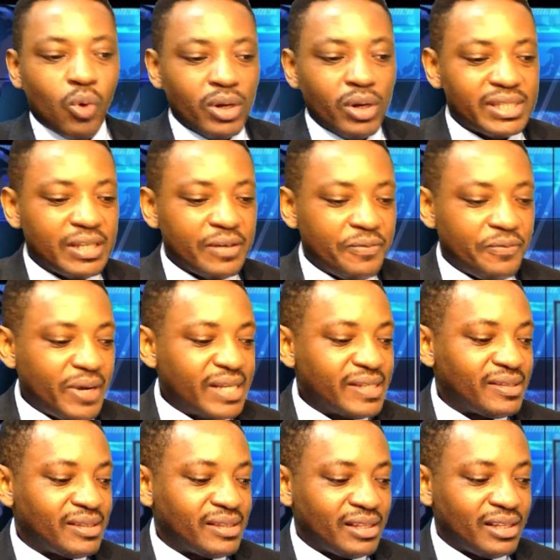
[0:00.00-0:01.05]
was
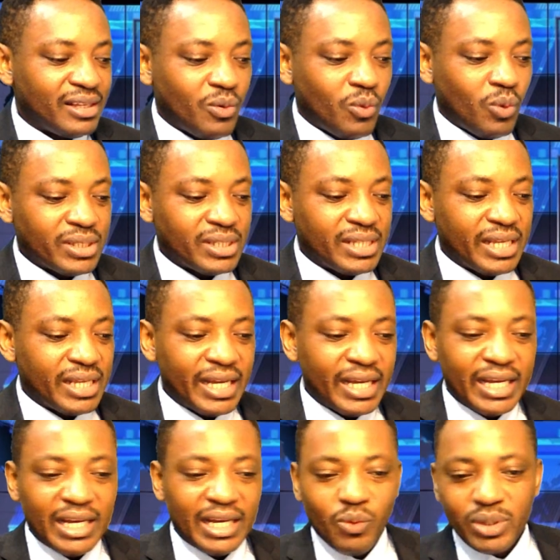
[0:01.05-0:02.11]

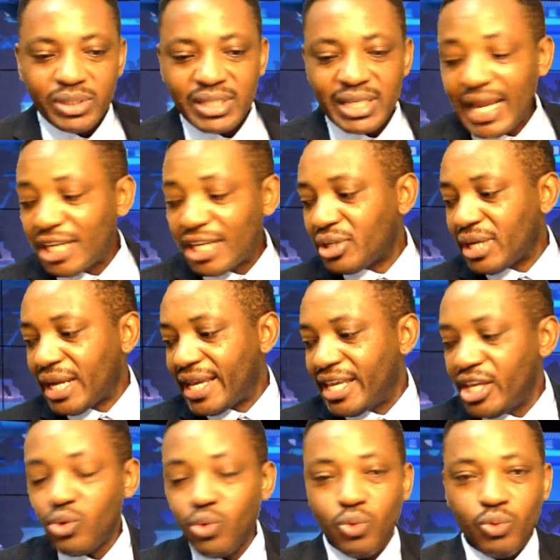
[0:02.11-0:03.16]
a national
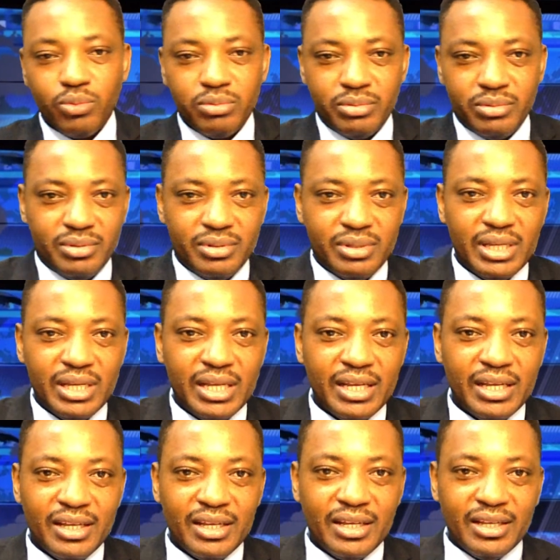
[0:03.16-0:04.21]
hero
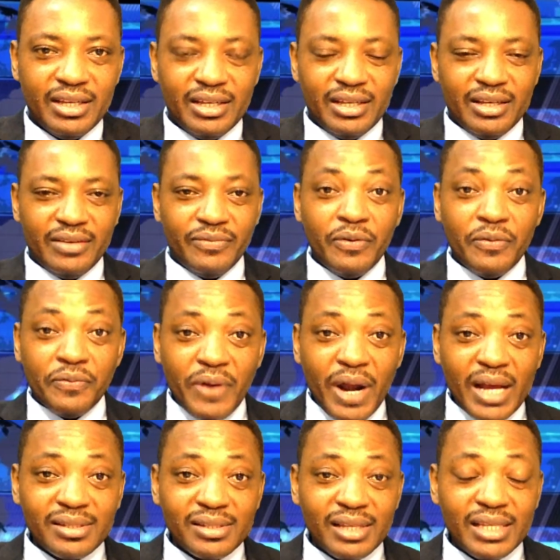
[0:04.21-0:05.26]
for
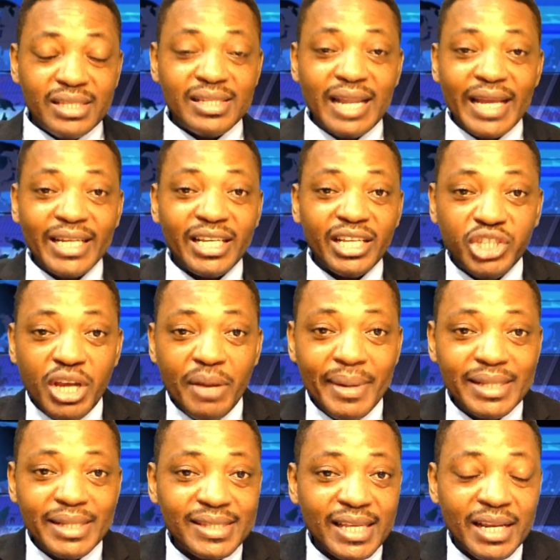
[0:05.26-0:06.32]
France. It's like the
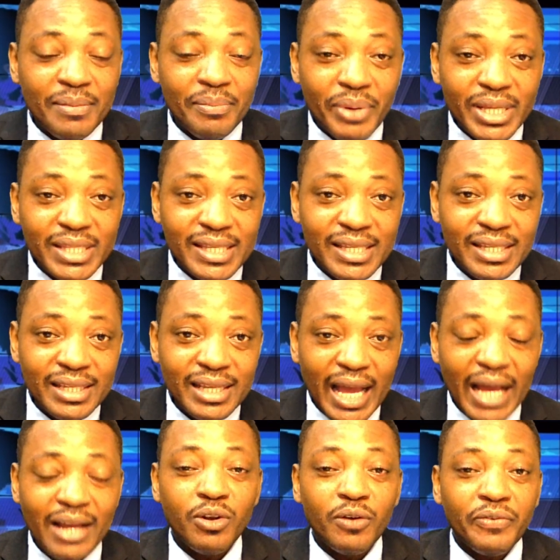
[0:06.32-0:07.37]
Germans celebrating
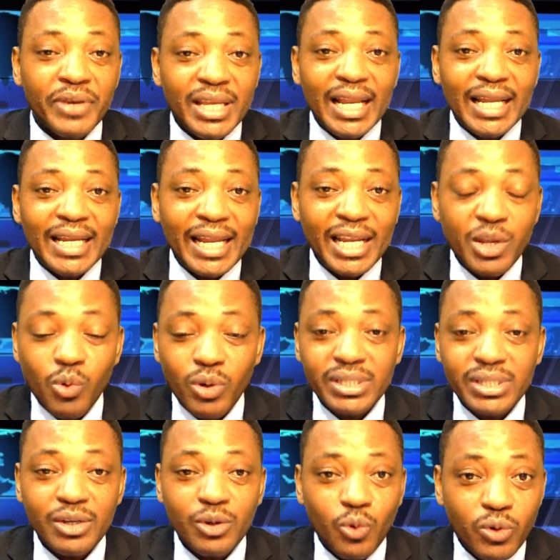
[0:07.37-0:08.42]
Adolf Hitler, that he
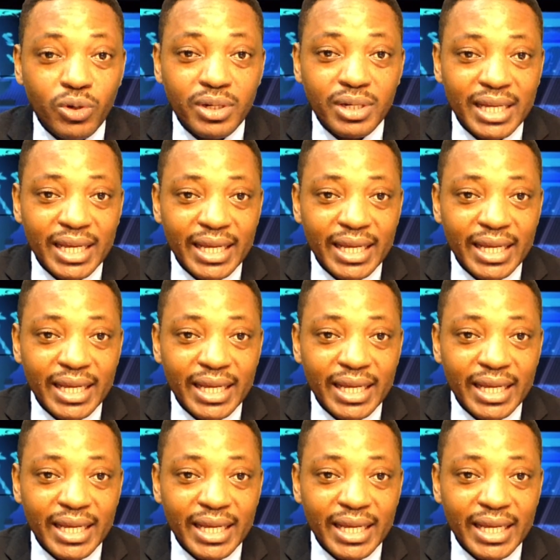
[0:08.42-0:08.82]
was a good